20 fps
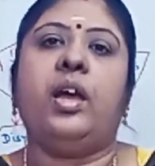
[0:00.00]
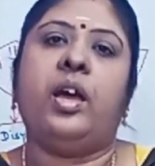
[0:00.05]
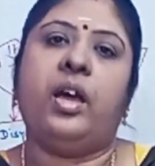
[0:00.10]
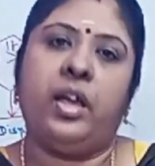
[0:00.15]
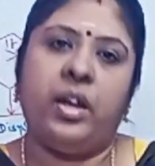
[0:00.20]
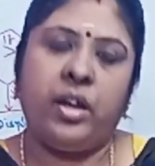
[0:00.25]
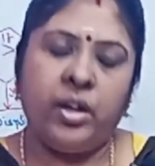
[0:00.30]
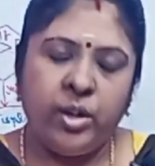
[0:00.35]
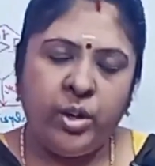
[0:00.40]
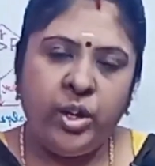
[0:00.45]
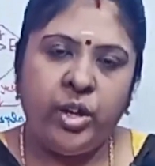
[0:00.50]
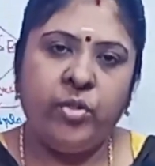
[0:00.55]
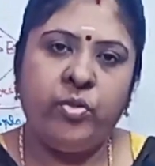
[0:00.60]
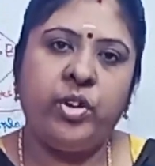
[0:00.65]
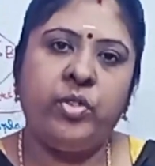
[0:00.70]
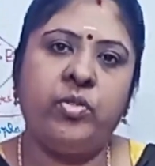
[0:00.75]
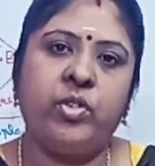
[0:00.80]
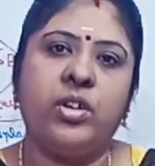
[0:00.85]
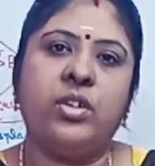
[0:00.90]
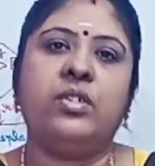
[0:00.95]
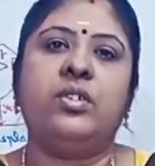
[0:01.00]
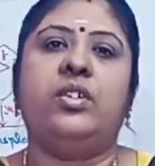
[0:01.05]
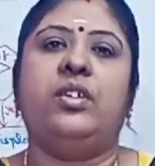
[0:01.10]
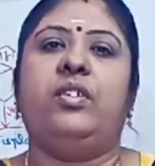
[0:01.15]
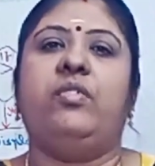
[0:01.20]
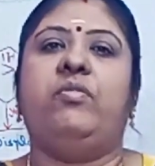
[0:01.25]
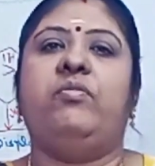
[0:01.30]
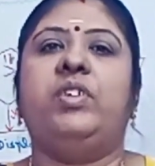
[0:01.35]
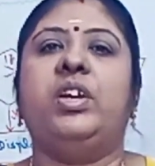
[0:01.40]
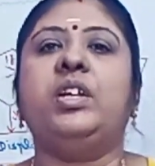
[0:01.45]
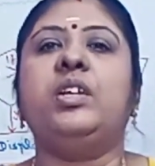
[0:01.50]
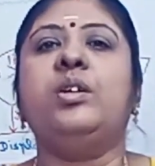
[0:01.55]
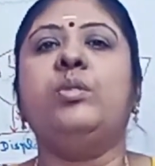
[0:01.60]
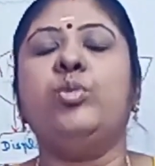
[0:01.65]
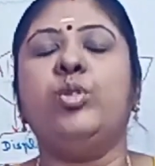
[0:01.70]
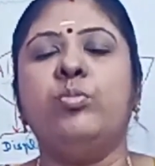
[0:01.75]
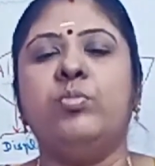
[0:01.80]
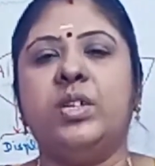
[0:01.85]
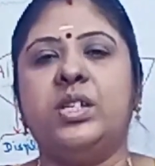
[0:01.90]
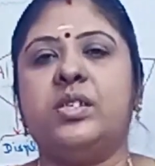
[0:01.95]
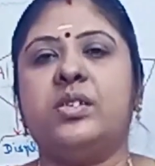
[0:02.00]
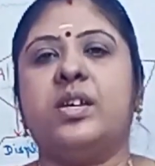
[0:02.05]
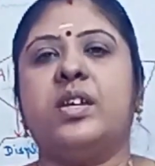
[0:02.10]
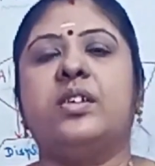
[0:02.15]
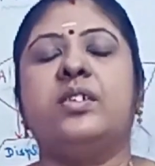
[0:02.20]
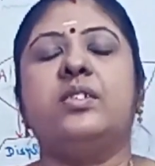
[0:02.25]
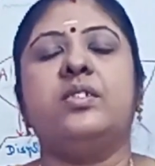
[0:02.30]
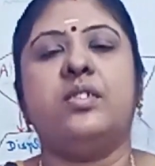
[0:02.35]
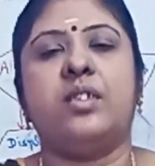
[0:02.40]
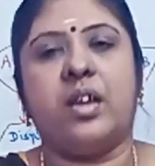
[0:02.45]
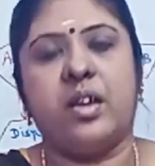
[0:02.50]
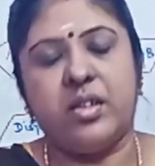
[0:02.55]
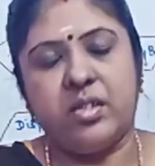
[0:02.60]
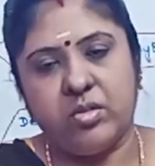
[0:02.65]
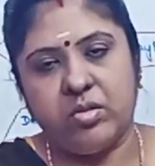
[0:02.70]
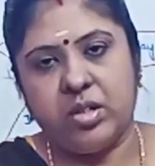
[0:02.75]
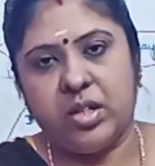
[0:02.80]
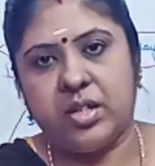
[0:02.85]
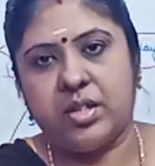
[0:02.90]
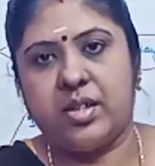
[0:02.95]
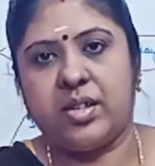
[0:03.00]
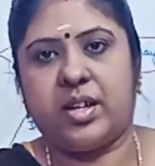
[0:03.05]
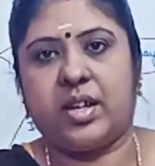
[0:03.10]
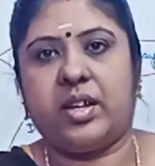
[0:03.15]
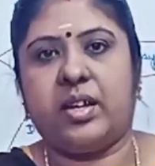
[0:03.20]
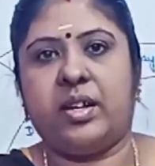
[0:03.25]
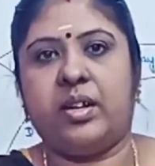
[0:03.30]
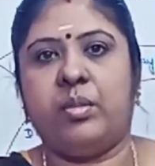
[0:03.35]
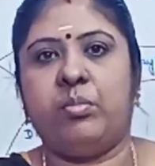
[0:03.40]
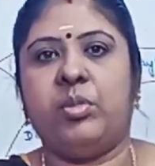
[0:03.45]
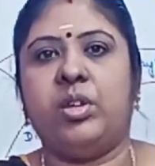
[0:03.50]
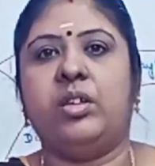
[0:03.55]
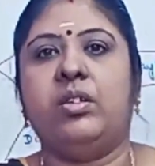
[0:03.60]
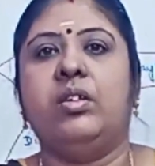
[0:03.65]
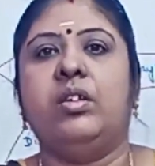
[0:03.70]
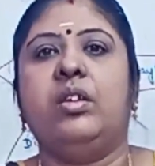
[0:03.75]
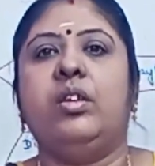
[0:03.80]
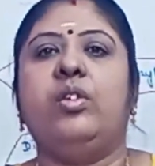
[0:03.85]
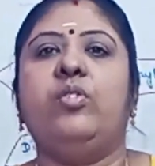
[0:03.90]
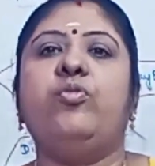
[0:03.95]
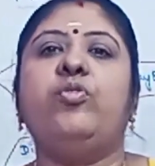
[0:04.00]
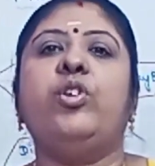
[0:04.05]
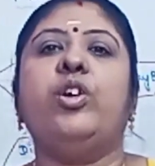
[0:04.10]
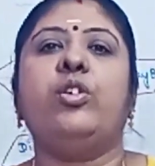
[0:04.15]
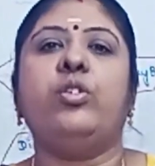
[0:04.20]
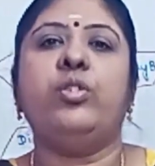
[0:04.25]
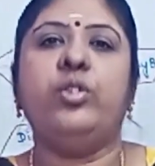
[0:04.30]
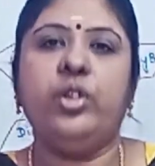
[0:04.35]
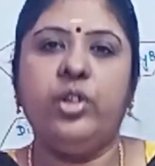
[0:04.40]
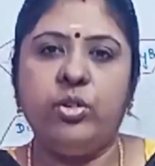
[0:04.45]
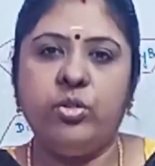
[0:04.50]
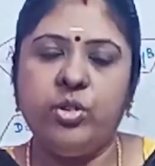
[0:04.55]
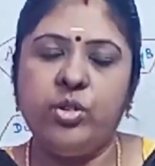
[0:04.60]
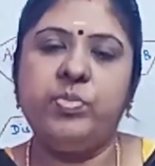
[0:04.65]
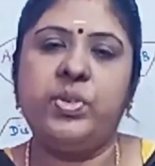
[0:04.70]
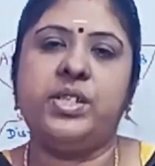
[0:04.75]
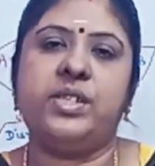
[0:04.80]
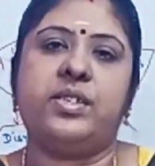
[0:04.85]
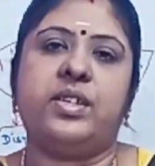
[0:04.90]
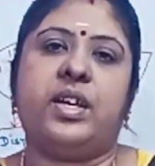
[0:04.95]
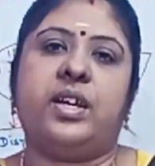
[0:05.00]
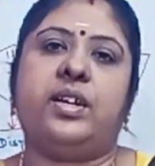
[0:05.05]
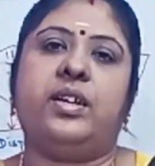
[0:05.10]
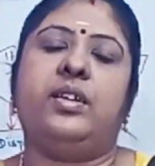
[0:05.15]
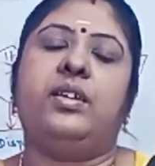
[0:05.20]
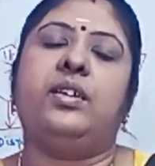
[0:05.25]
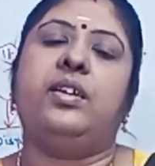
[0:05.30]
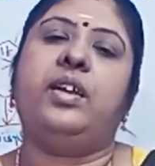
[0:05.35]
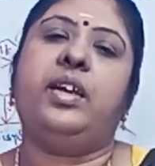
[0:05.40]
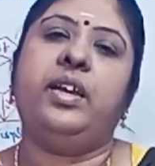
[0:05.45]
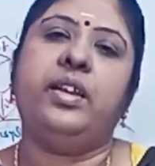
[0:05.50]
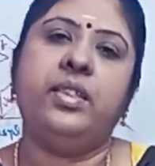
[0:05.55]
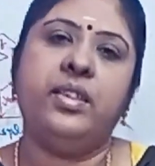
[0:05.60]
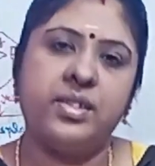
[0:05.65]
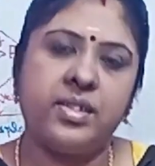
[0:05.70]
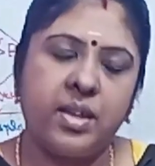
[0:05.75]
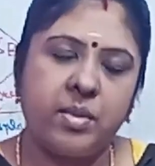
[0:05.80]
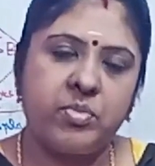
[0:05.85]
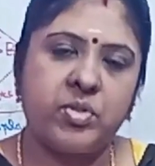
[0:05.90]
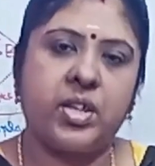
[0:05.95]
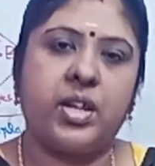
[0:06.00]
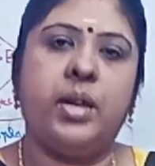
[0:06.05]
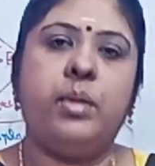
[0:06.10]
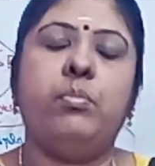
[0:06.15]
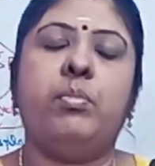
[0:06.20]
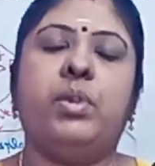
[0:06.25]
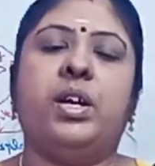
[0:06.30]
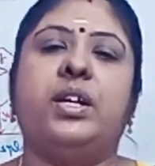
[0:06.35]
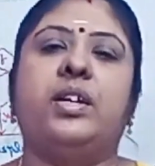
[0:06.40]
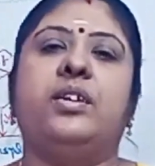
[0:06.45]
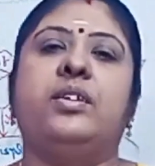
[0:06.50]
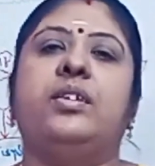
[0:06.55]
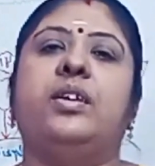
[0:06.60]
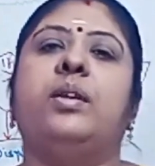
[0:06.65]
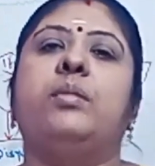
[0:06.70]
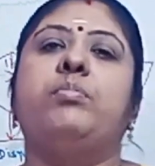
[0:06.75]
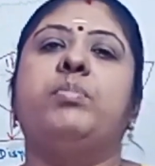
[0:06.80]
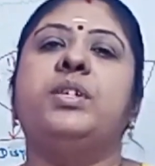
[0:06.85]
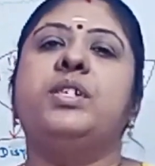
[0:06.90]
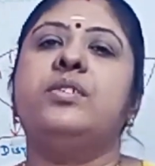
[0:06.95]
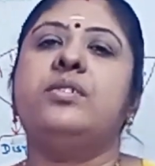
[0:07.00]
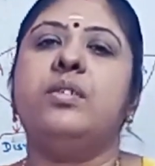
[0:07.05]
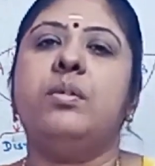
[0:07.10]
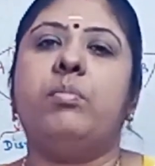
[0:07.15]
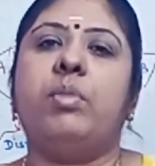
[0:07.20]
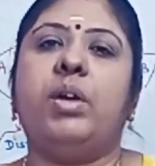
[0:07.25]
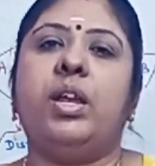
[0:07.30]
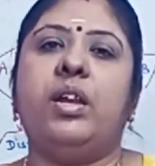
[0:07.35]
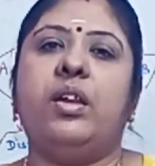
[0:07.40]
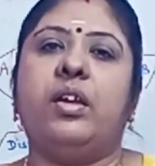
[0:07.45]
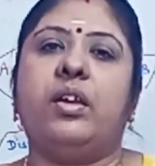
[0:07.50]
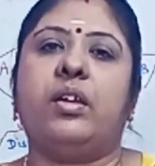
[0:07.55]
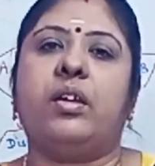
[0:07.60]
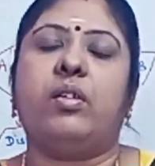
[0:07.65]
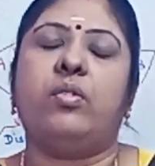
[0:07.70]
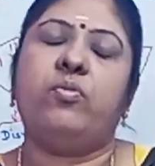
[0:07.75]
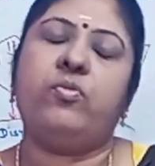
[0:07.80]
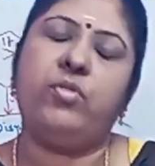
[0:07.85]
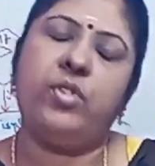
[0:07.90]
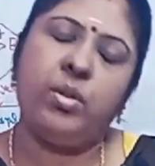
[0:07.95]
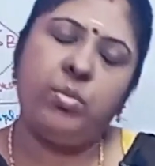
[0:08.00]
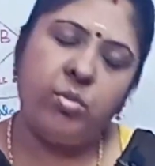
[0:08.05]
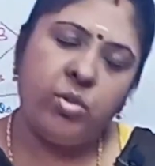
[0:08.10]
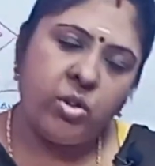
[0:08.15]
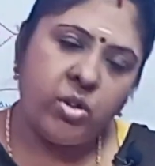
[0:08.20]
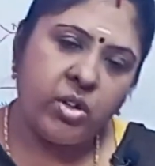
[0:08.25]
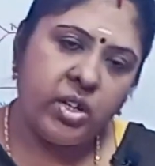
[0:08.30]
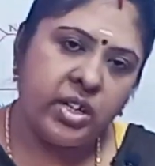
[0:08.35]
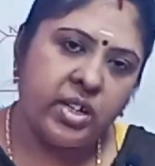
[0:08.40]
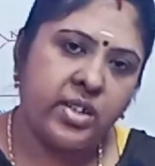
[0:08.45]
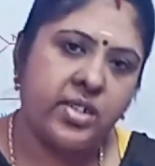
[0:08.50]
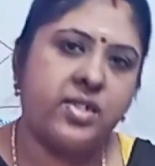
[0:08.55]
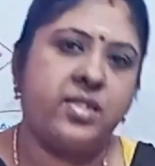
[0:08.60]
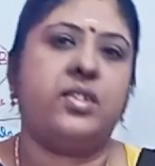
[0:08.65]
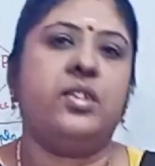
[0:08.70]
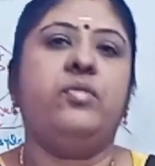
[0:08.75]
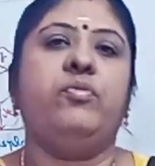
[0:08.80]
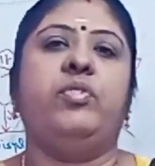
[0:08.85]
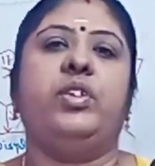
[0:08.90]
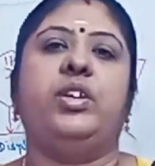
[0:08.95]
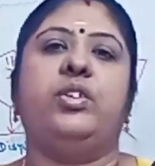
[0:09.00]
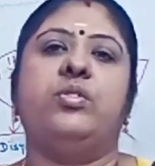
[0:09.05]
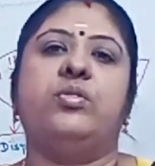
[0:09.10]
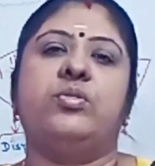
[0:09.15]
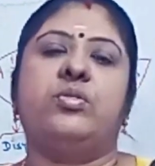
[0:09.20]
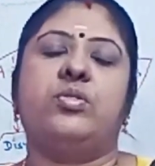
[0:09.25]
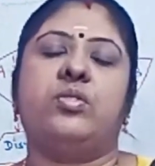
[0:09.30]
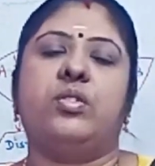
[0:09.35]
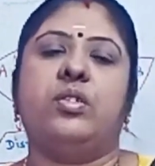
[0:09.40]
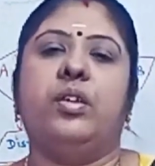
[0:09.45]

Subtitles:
Hello everyone, welcome to my channel saisuriyasacademy. If you are new to my channel, hit the subscribe button and press the bell icon for more interesting videos.